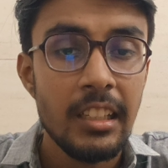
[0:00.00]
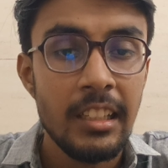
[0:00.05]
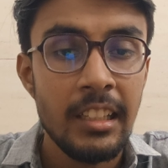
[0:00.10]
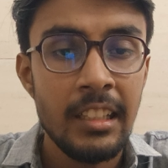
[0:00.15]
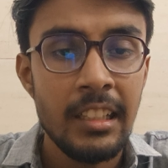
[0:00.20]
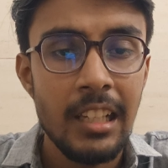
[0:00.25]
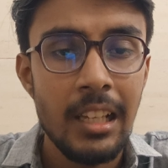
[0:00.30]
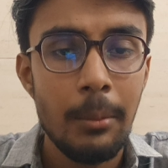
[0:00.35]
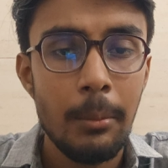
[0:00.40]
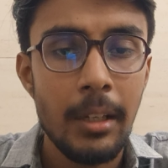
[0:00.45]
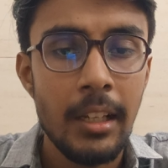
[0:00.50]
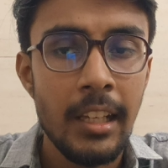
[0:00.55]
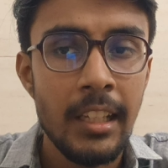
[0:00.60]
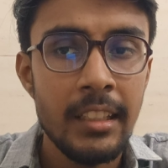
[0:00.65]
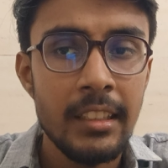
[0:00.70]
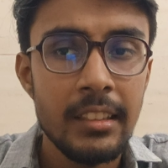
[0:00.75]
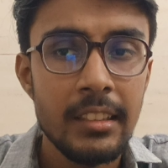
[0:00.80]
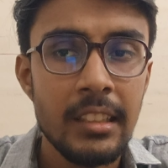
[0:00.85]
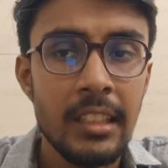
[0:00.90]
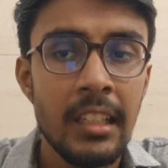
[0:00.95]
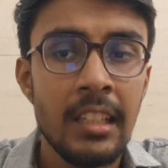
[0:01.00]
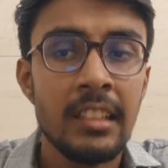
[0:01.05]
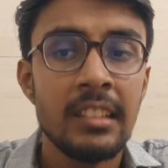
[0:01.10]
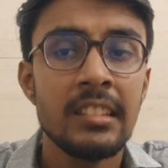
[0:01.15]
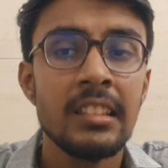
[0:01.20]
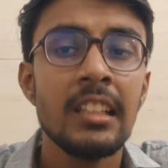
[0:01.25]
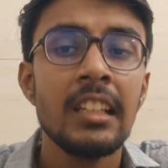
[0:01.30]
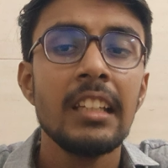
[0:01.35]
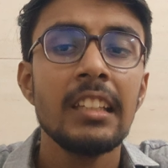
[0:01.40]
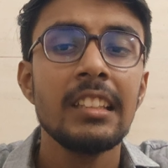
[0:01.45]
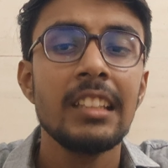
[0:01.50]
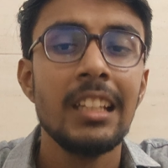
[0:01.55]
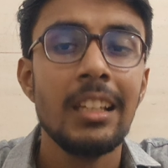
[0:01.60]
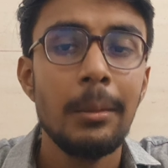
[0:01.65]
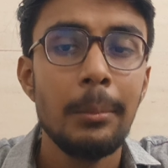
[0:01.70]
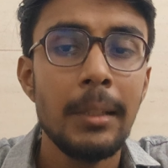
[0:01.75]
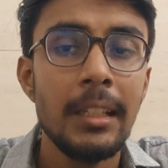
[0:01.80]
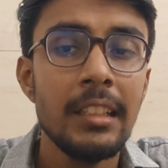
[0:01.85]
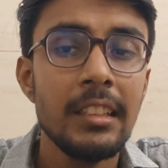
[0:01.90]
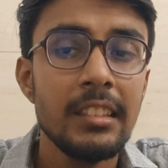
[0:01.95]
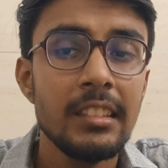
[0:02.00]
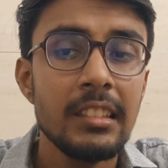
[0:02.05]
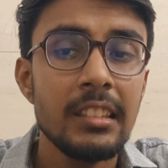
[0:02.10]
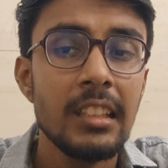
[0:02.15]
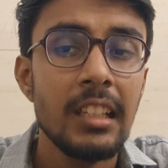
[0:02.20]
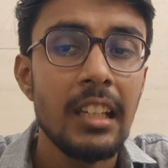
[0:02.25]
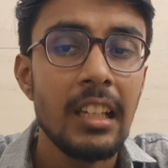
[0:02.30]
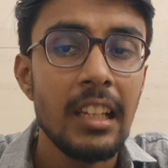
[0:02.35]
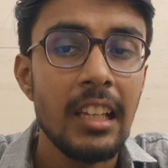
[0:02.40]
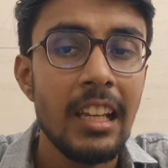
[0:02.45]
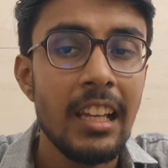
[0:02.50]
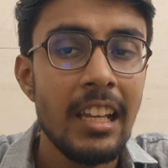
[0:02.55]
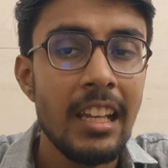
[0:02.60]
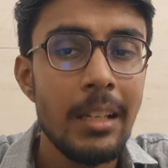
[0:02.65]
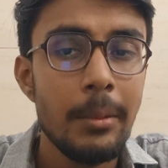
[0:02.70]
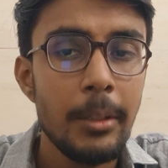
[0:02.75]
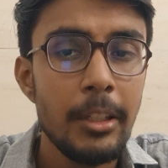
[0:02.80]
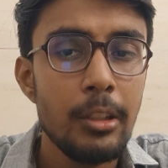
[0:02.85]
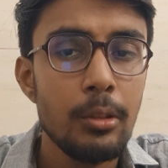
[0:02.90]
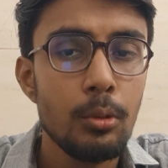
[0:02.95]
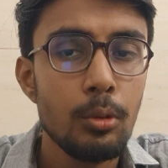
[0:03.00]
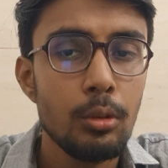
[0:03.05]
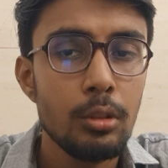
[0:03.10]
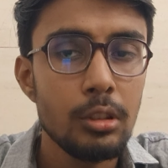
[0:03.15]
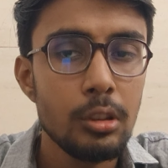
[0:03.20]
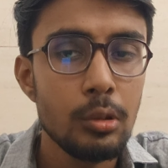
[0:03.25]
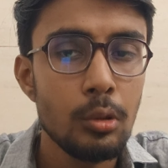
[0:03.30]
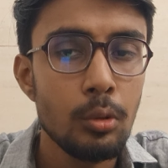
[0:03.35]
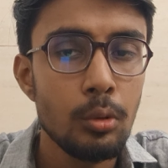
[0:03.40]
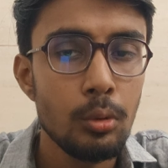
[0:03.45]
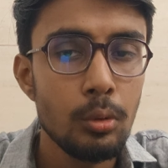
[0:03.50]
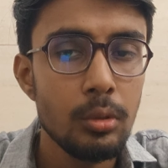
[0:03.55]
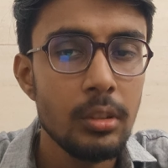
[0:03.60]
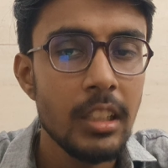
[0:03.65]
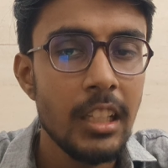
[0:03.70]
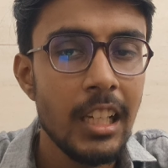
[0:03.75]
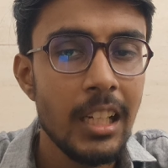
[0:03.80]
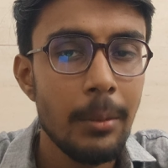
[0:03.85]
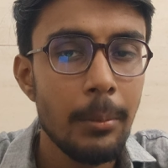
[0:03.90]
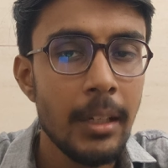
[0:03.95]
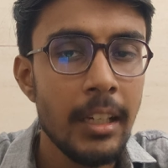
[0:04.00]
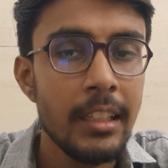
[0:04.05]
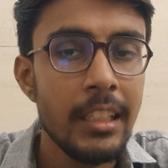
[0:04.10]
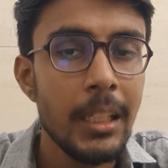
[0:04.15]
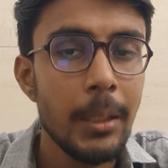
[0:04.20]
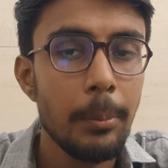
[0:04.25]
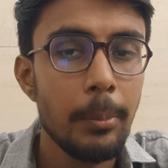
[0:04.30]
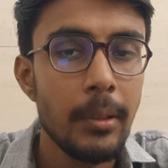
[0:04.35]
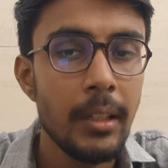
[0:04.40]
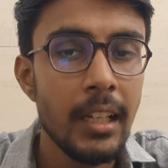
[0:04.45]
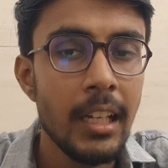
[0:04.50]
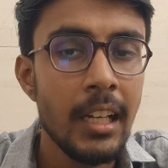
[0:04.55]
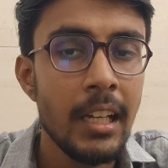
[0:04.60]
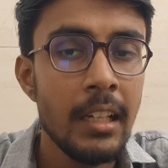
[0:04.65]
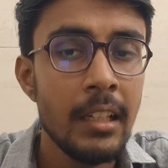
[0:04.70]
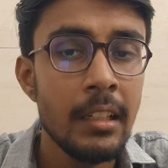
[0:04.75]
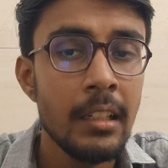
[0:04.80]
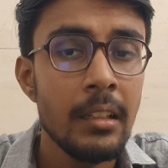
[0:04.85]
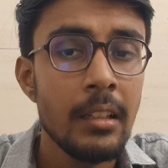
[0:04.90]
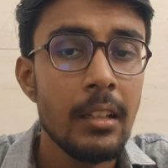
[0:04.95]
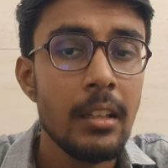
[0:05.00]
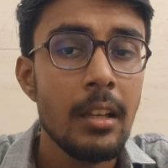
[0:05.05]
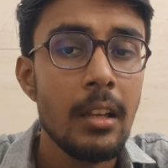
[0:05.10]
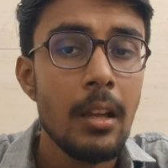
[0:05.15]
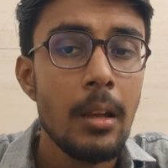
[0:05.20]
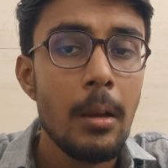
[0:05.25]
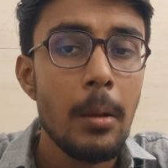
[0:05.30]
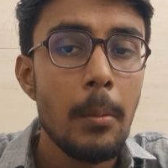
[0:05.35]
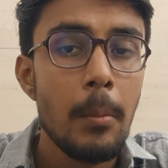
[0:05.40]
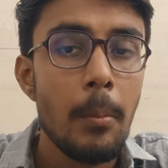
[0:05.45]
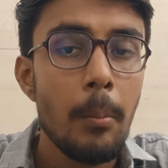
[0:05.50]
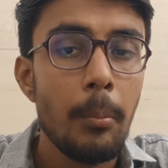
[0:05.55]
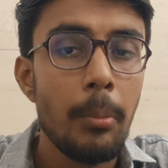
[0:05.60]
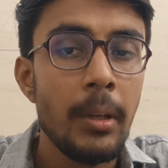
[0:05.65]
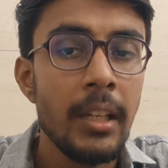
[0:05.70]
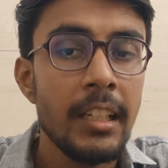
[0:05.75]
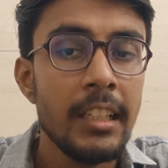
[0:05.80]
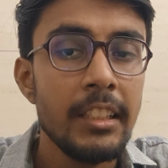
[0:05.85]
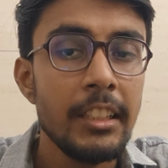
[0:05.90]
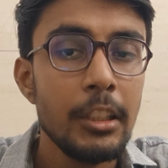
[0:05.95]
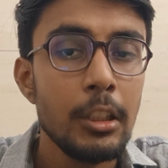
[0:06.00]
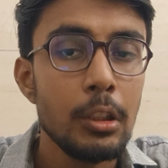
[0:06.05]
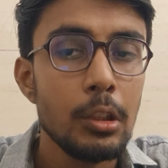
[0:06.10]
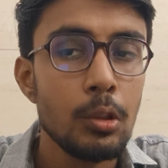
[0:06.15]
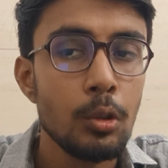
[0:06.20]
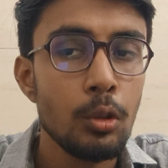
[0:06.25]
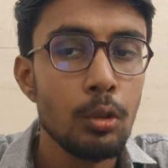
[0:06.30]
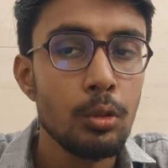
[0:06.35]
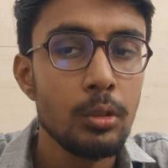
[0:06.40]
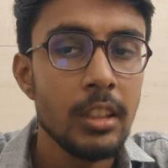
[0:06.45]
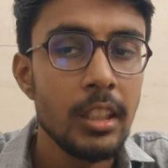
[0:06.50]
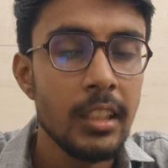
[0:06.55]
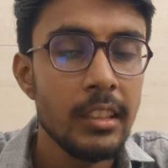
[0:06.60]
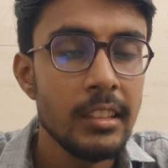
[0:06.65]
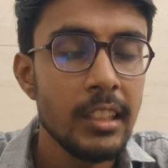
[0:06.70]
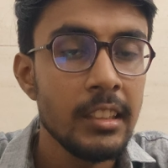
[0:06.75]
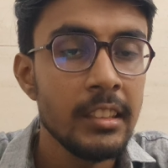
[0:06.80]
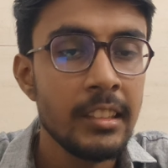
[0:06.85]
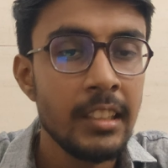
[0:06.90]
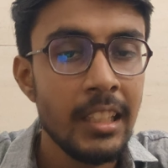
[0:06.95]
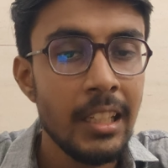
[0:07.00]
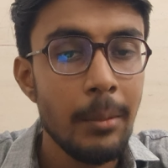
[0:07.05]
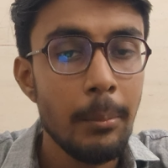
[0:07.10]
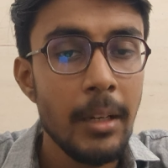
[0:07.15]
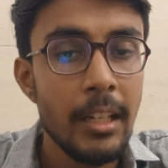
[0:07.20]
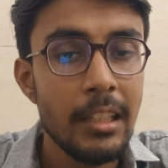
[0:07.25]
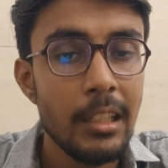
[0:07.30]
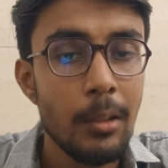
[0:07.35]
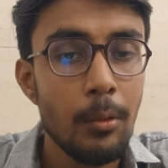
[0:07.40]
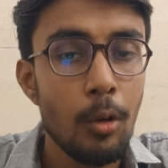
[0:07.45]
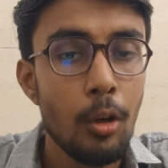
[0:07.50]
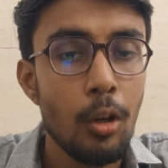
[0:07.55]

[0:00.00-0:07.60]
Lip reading: In MRI scans, K-means can be used to segment different brain tissues such as gray matter